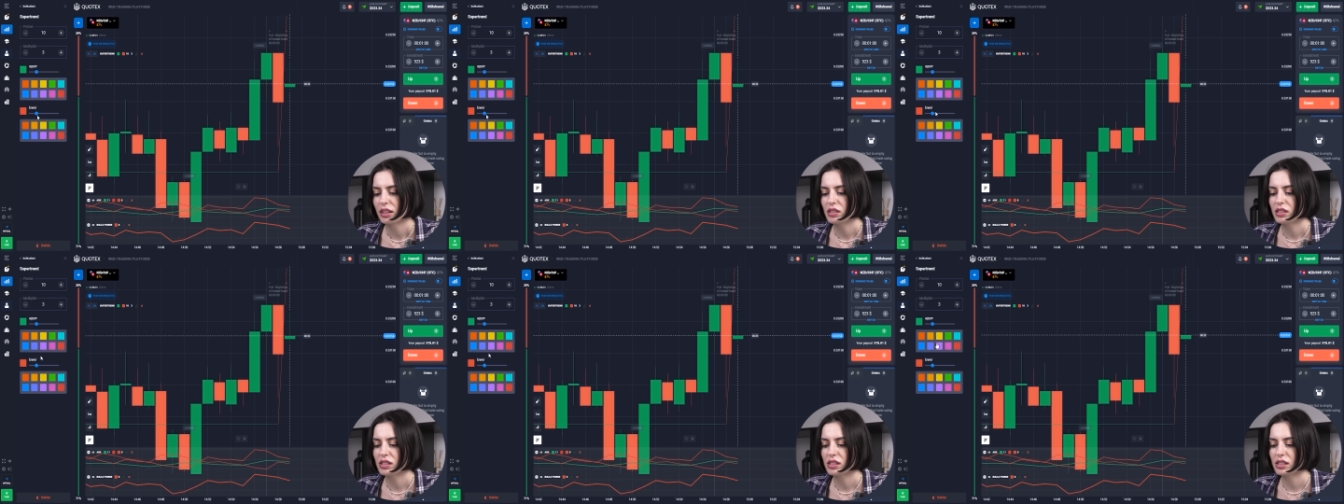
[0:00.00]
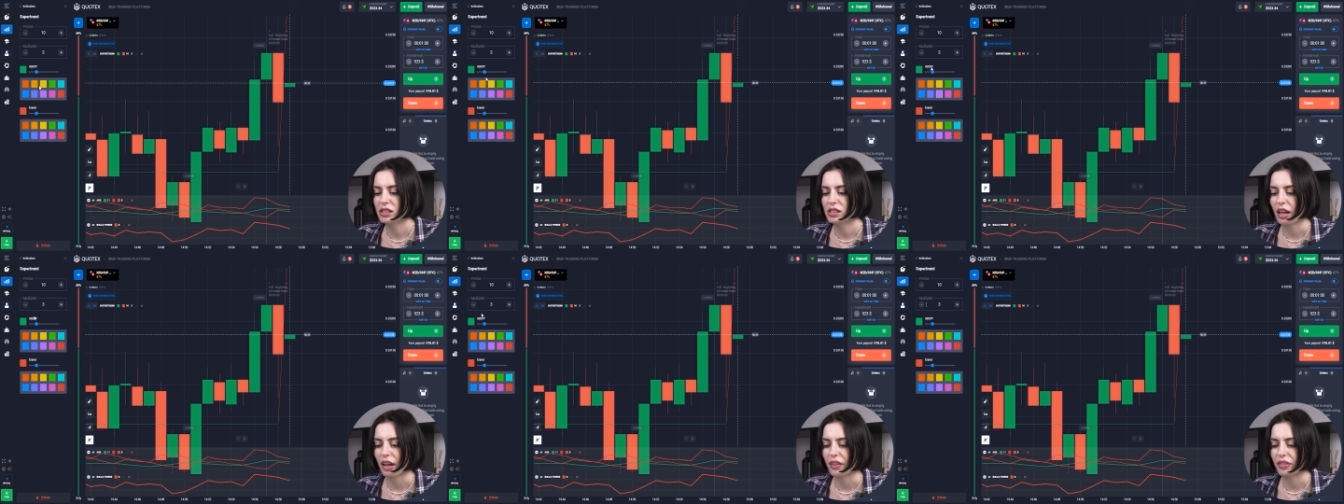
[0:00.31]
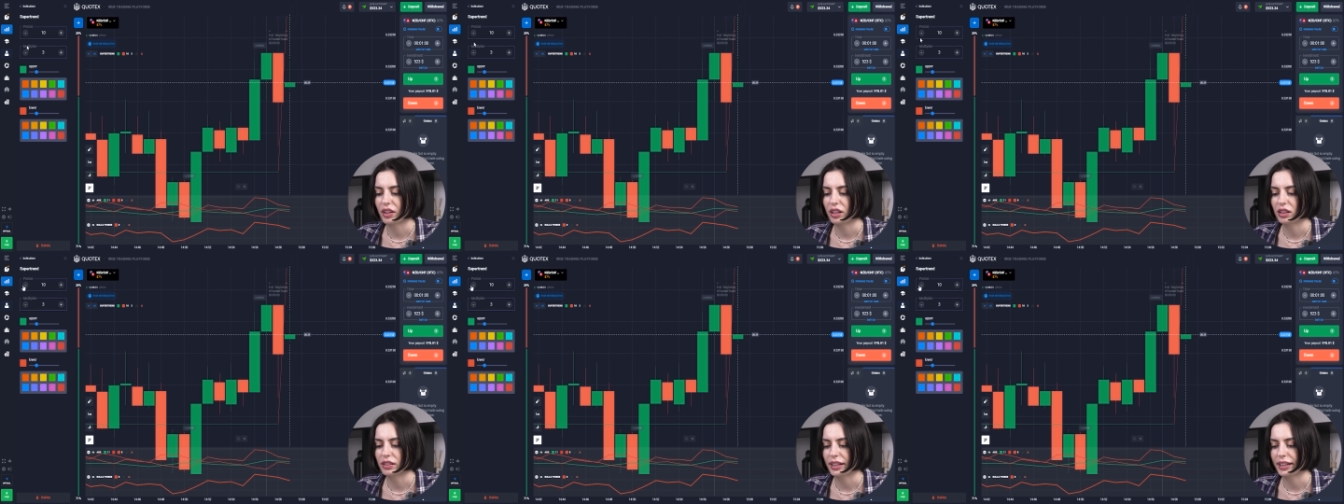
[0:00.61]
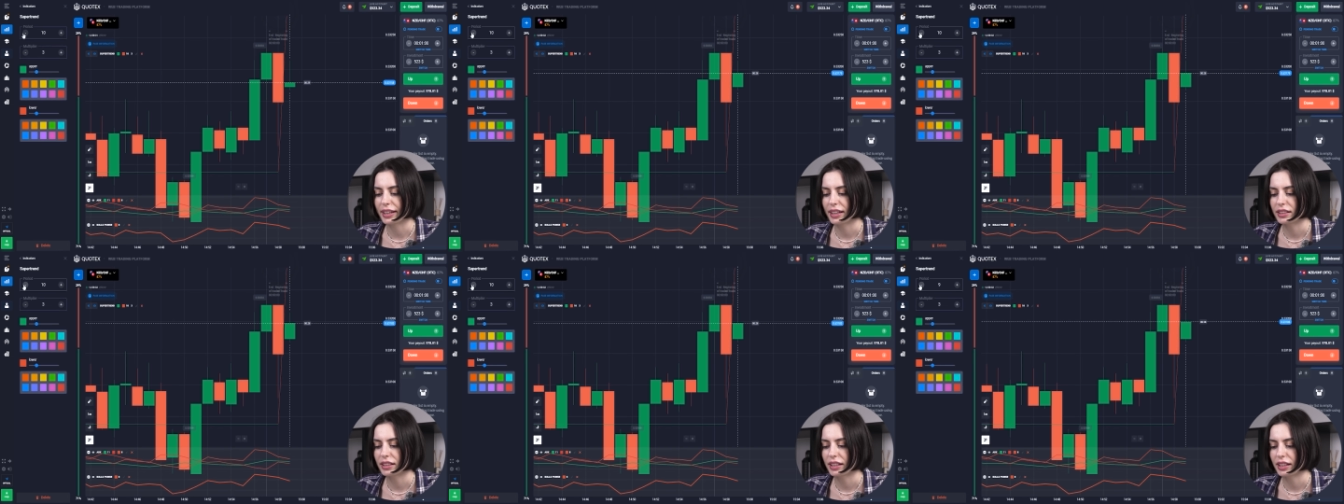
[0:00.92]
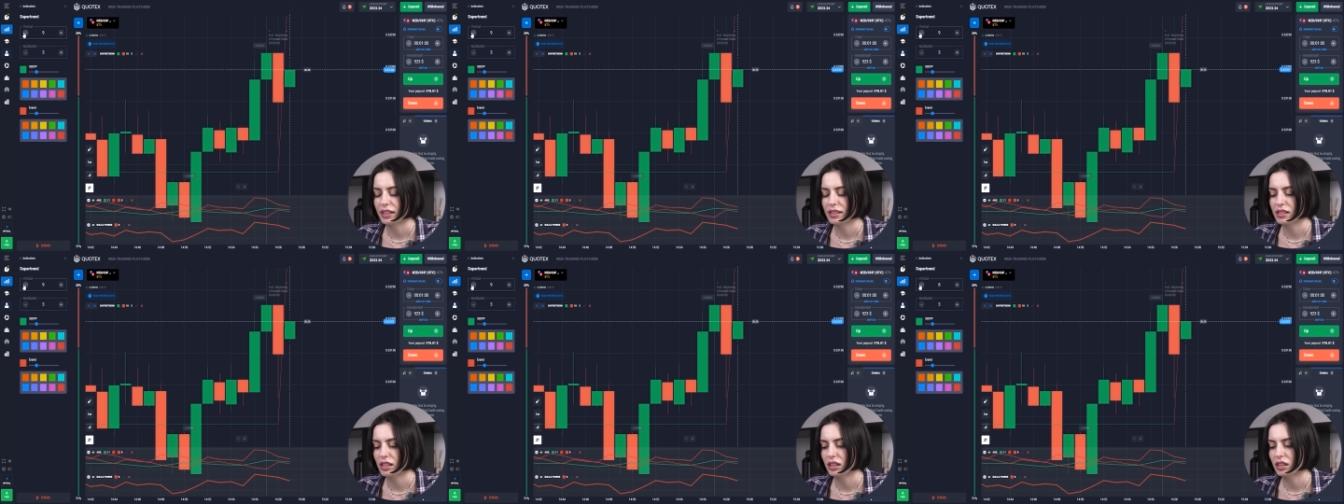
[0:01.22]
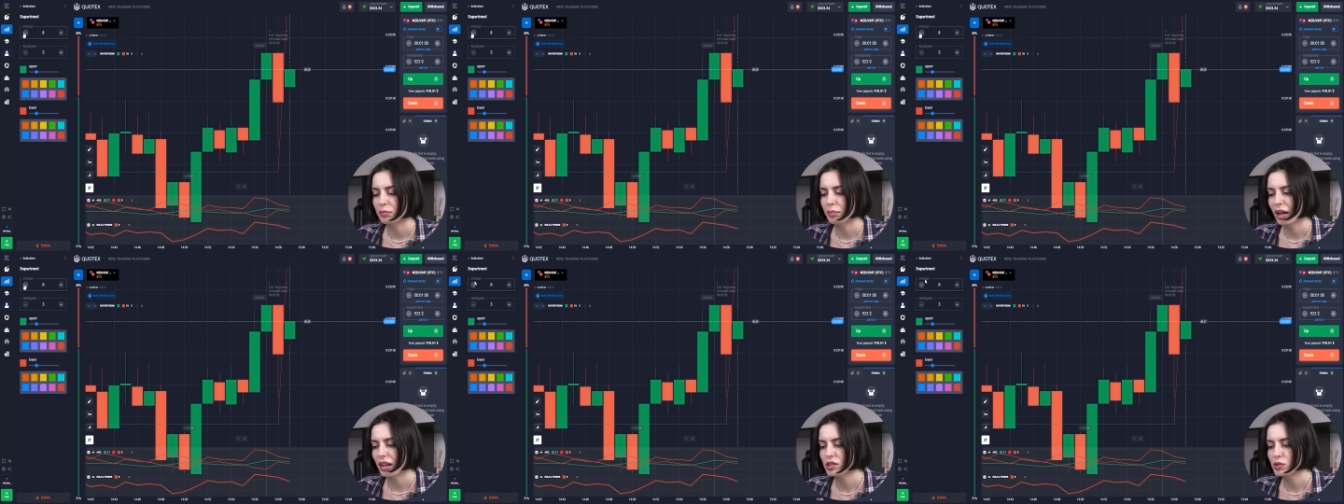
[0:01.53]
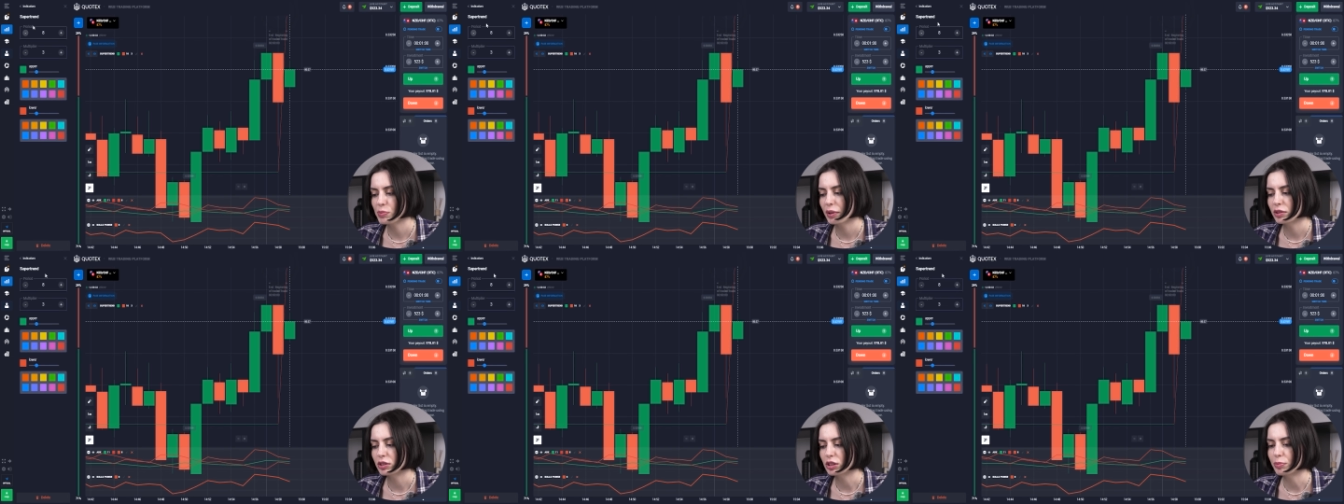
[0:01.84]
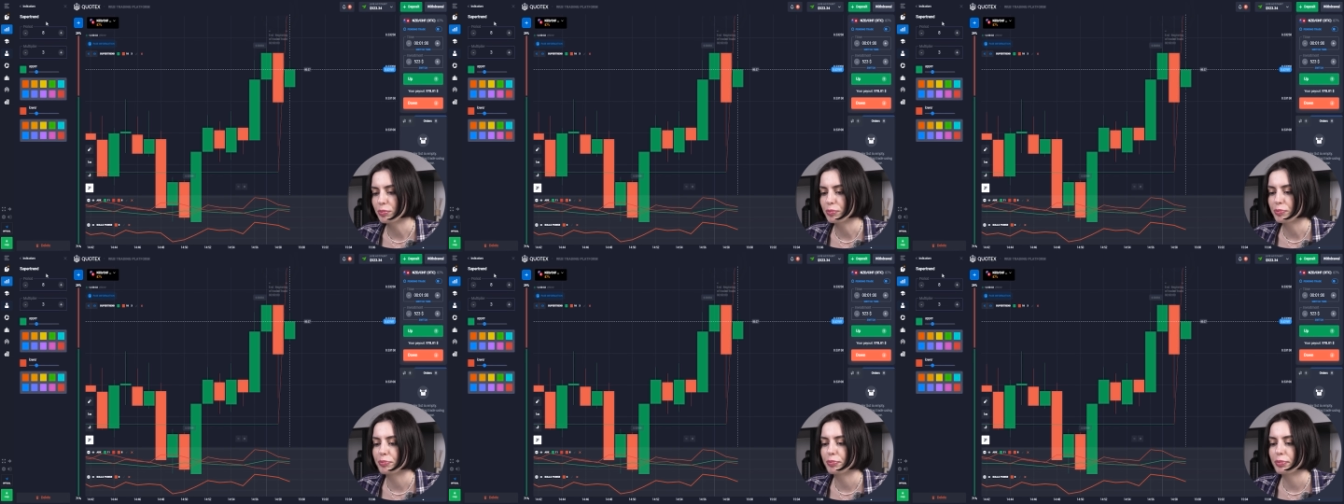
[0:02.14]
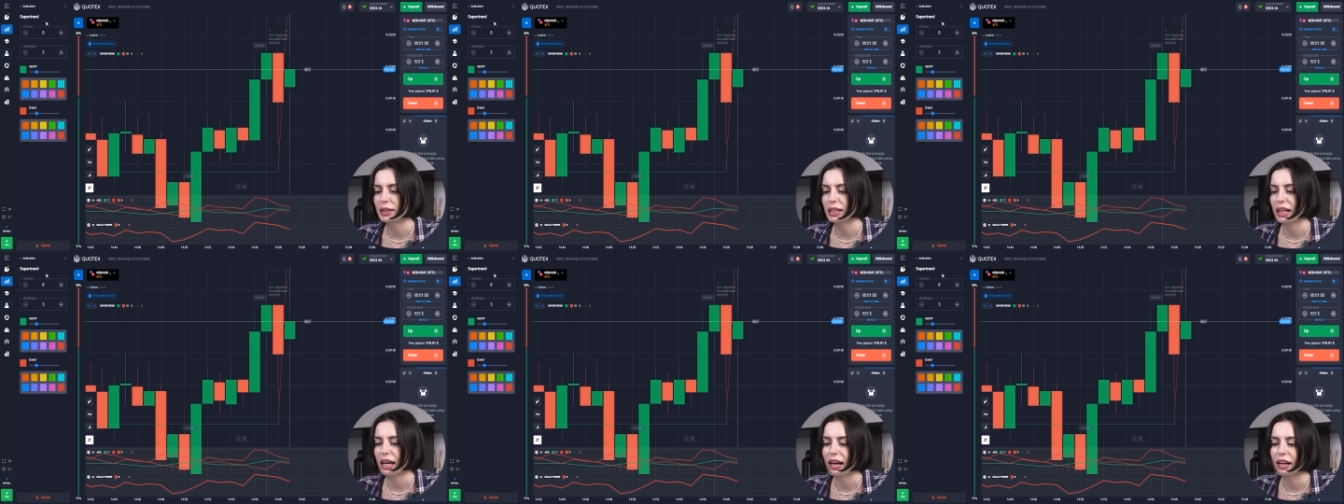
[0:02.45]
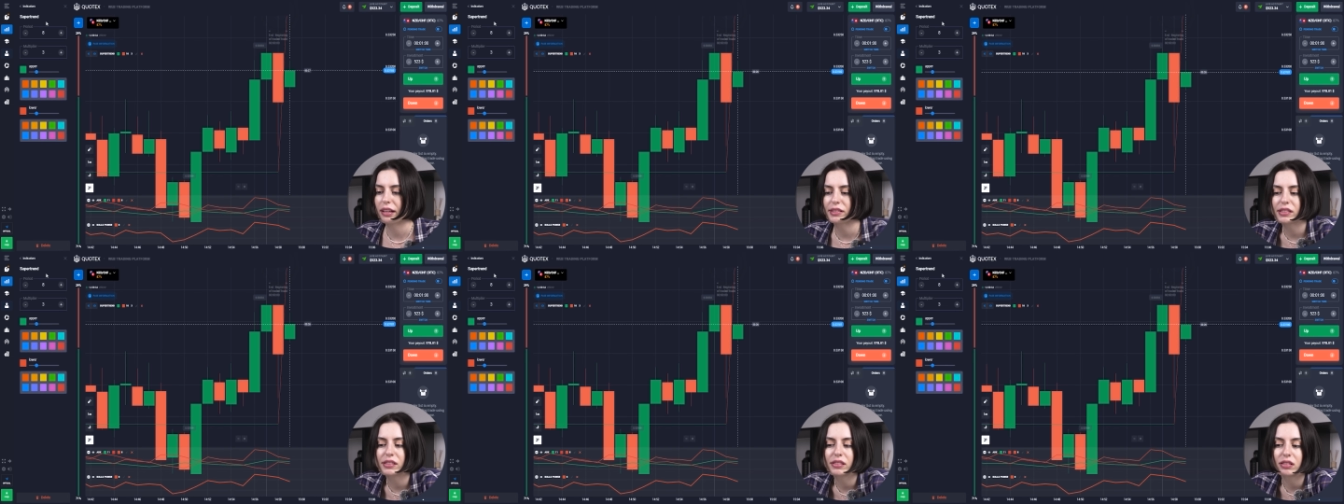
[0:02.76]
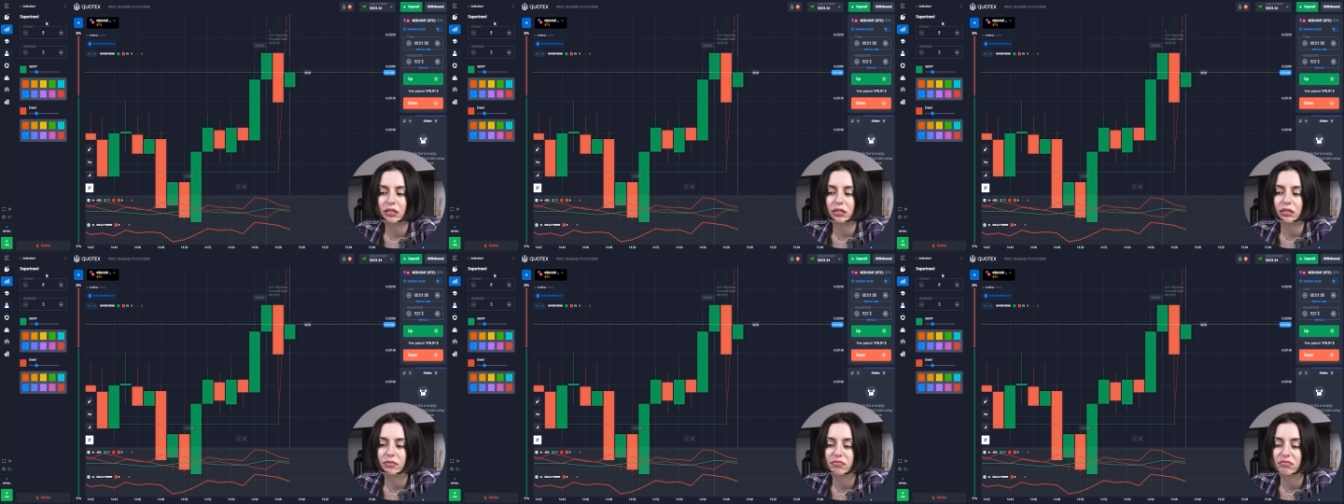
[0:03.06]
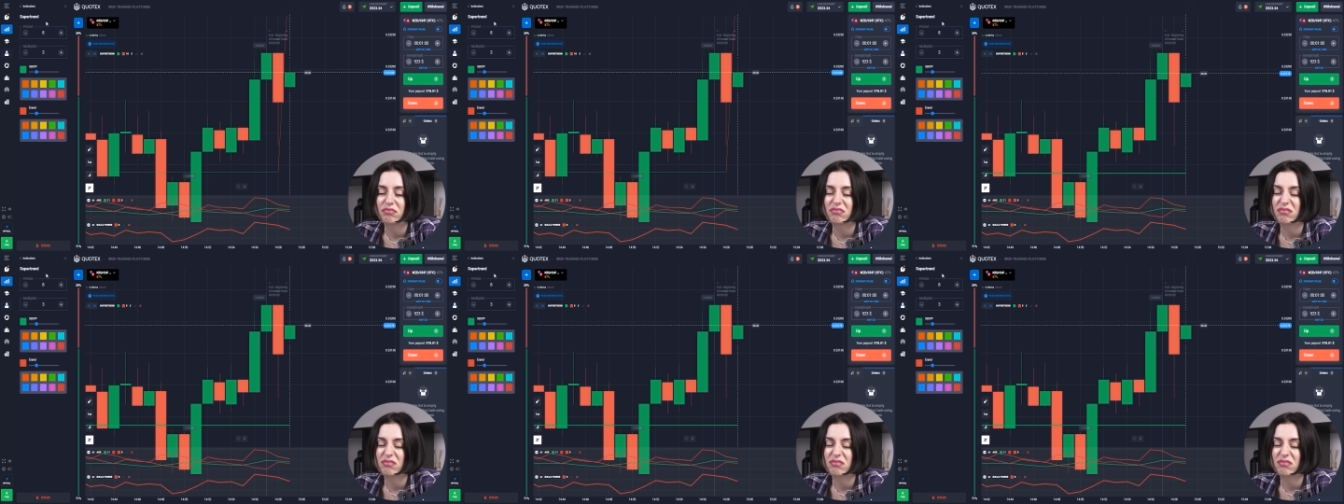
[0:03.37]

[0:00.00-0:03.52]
Something like ADX and the bus power plus